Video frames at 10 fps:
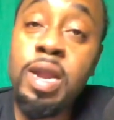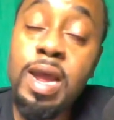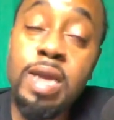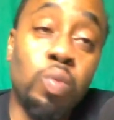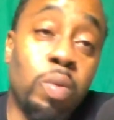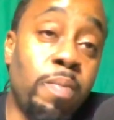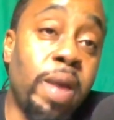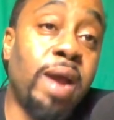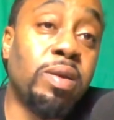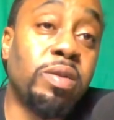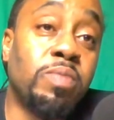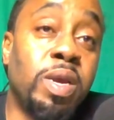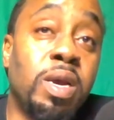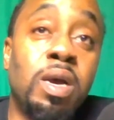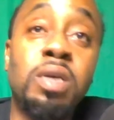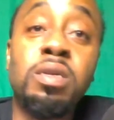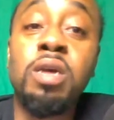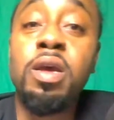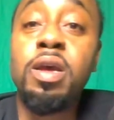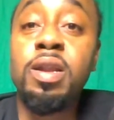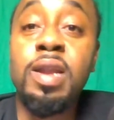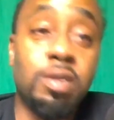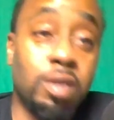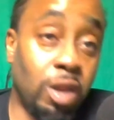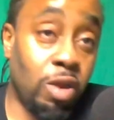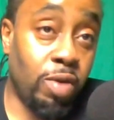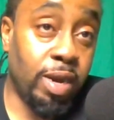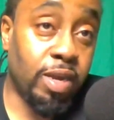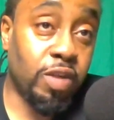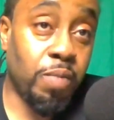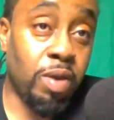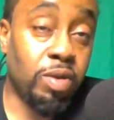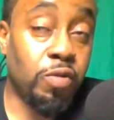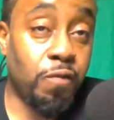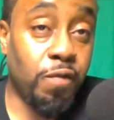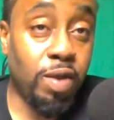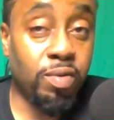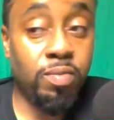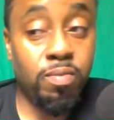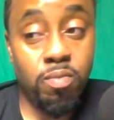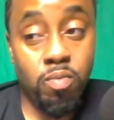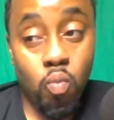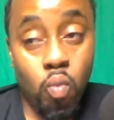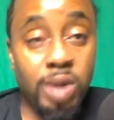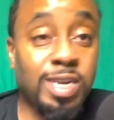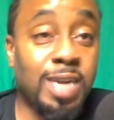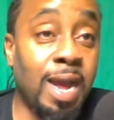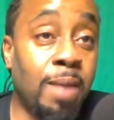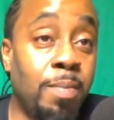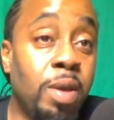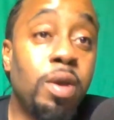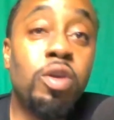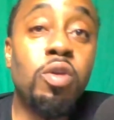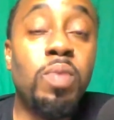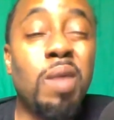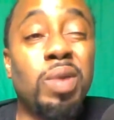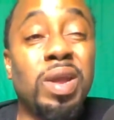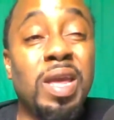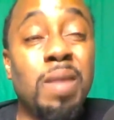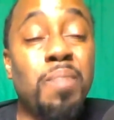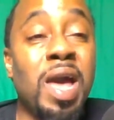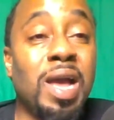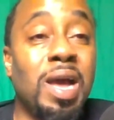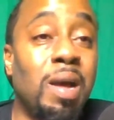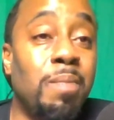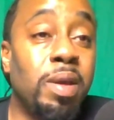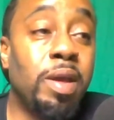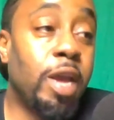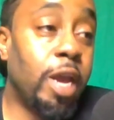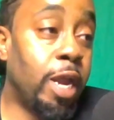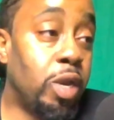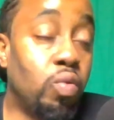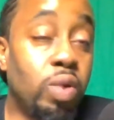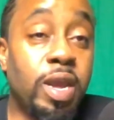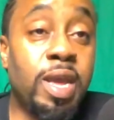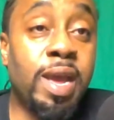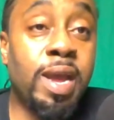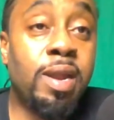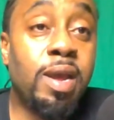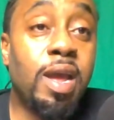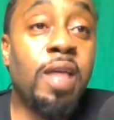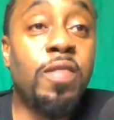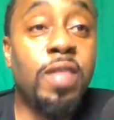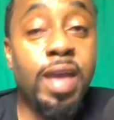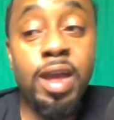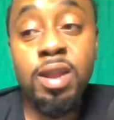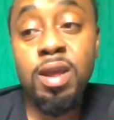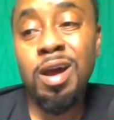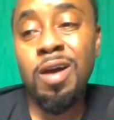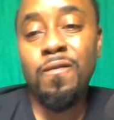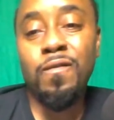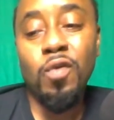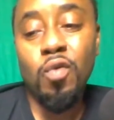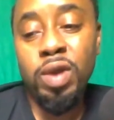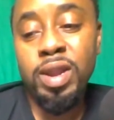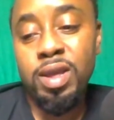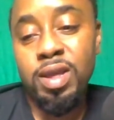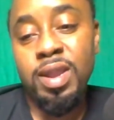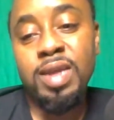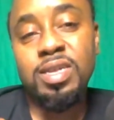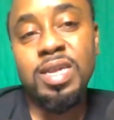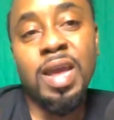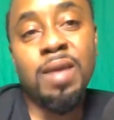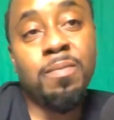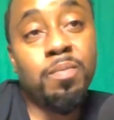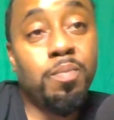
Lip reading: that's what matters, because that's a learning experience. You failed one time, you'll be able to get back up and do it again, and then avoid that same,